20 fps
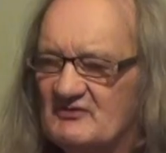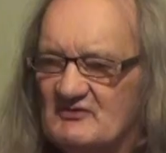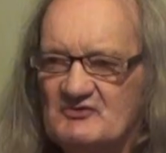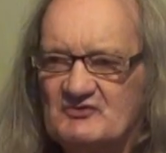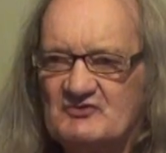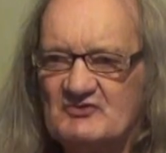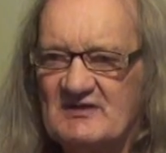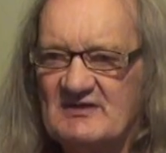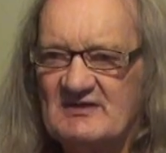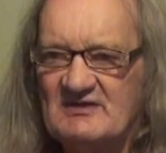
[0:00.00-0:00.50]
and
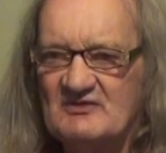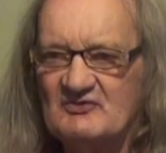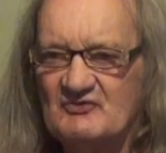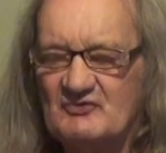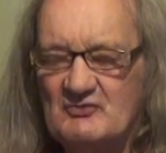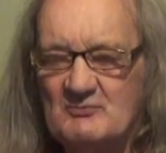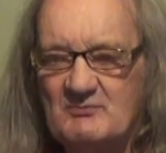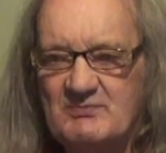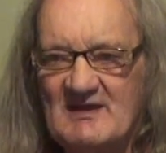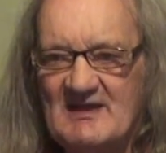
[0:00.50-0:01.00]
trinkets
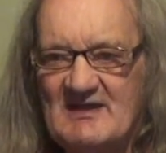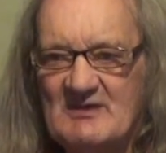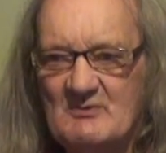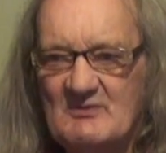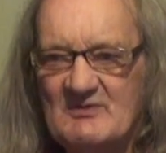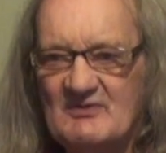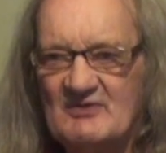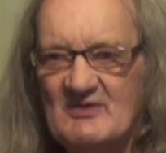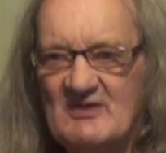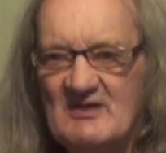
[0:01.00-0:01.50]
you play
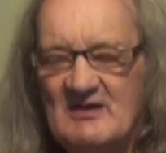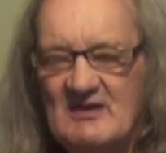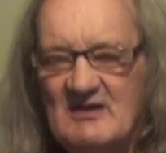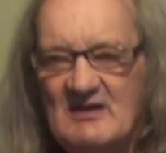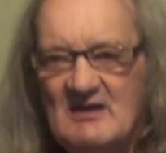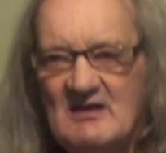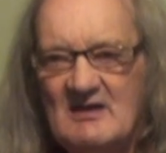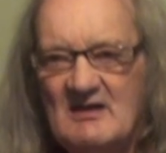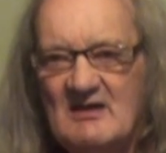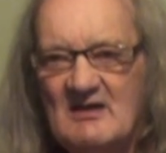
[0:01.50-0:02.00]
with,
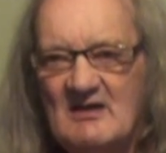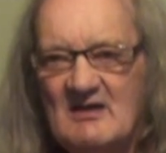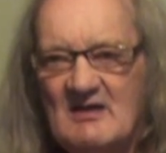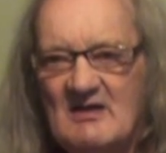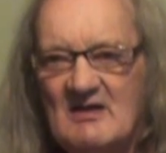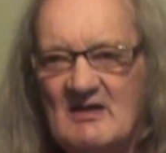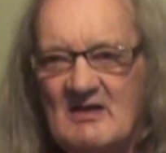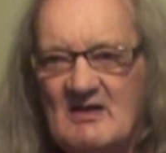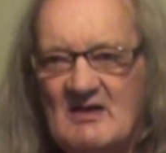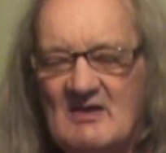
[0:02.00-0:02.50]

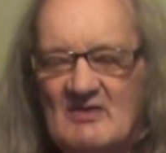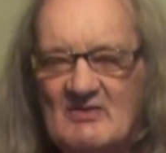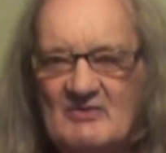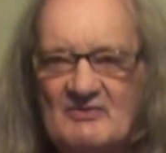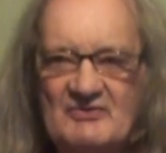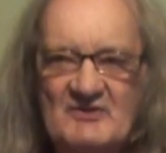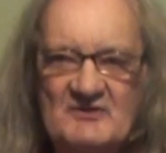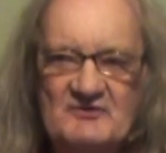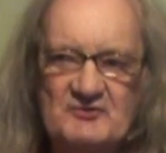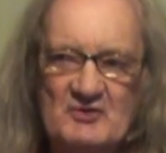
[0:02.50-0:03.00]

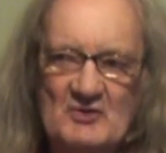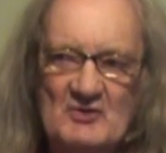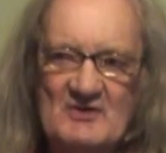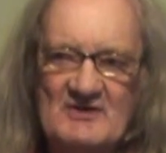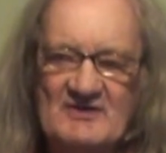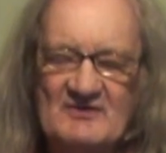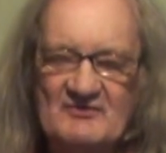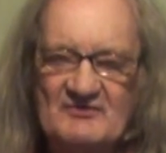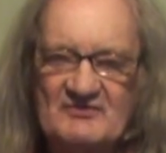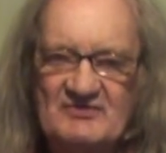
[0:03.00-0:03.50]
they're
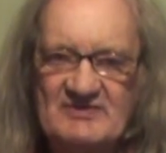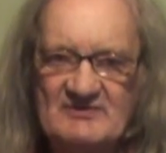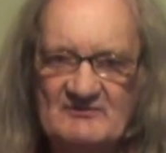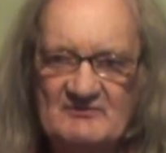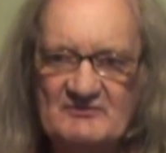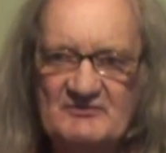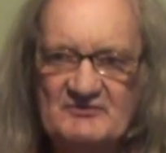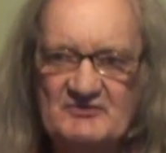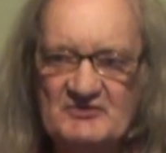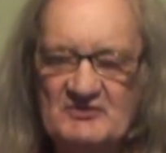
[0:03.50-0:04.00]
toys
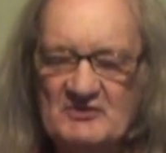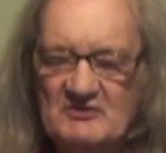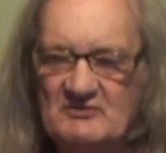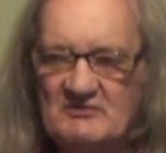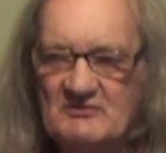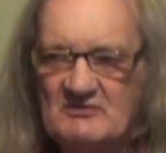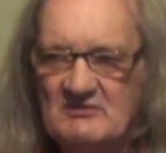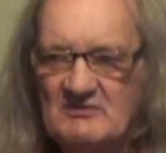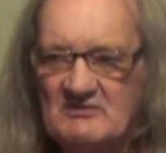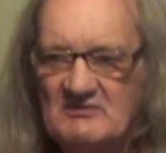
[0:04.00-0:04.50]
given to you
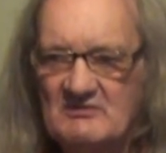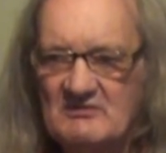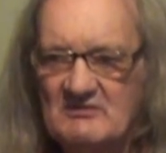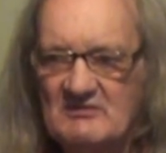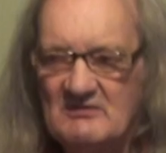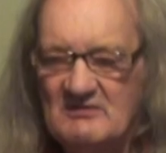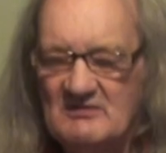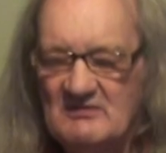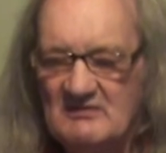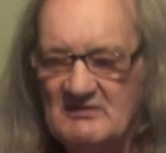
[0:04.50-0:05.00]

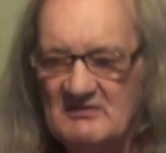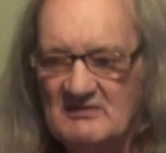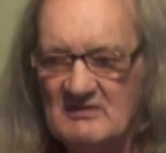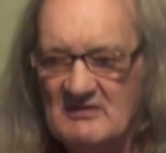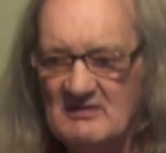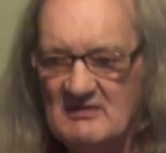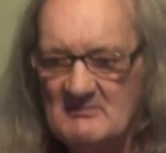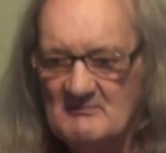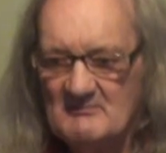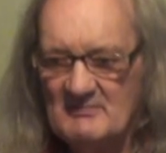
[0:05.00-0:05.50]

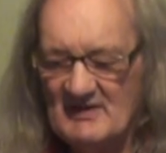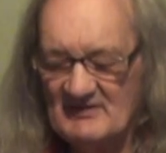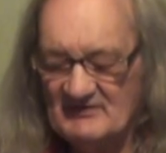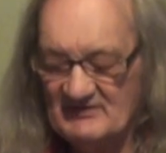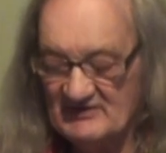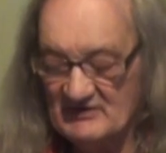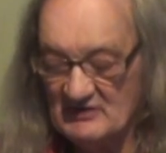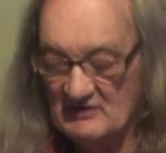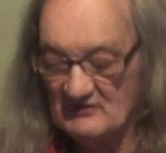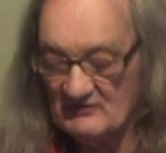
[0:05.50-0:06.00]
by
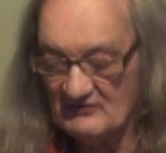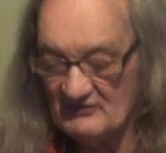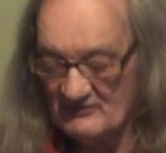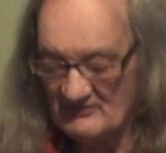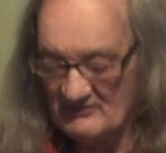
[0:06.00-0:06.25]
the earth.